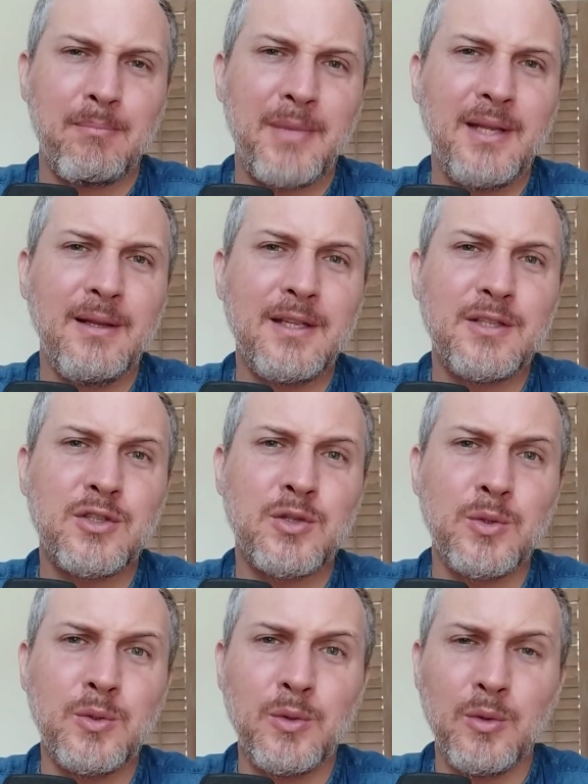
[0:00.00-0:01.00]
Mainly
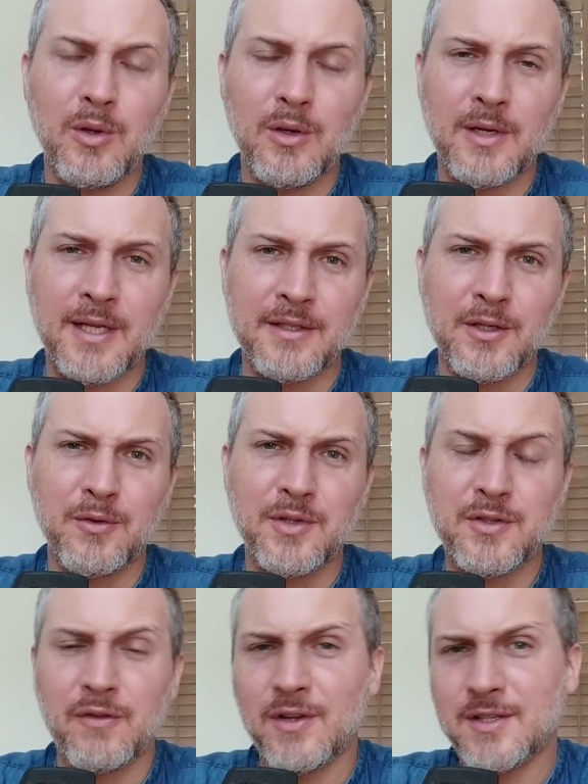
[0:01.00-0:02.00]
two
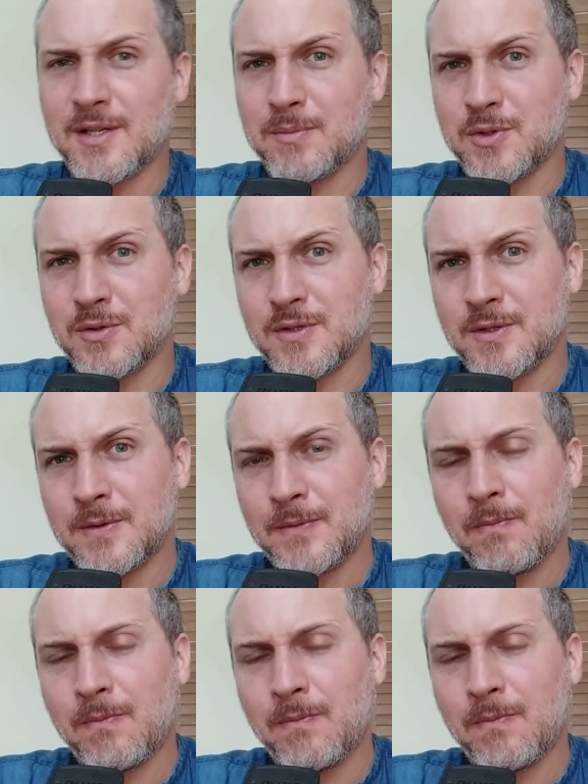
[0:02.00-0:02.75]
categories of exceptions.